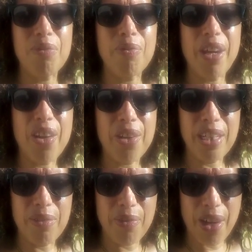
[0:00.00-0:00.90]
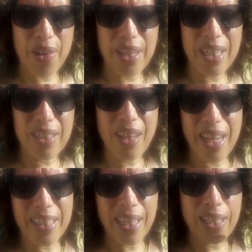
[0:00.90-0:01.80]
it very, very
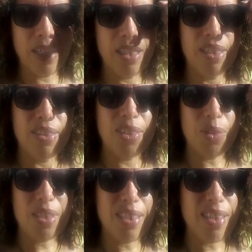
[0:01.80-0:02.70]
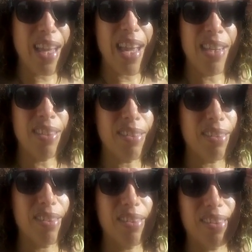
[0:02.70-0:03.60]
enlightening. So until then,
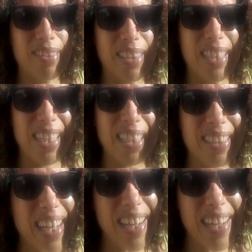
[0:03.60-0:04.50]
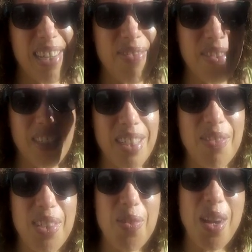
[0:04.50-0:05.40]
I'll see you the next time.
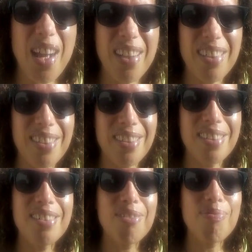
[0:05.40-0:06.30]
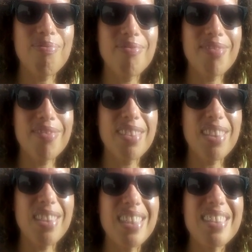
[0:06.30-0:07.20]
Be well.
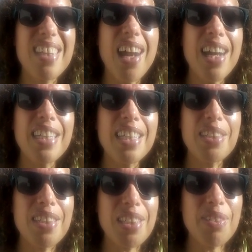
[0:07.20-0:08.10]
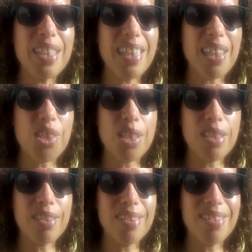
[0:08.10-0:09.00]
It's Akiane, the living
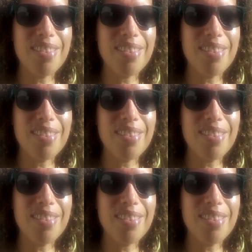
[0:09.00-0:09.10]
connection.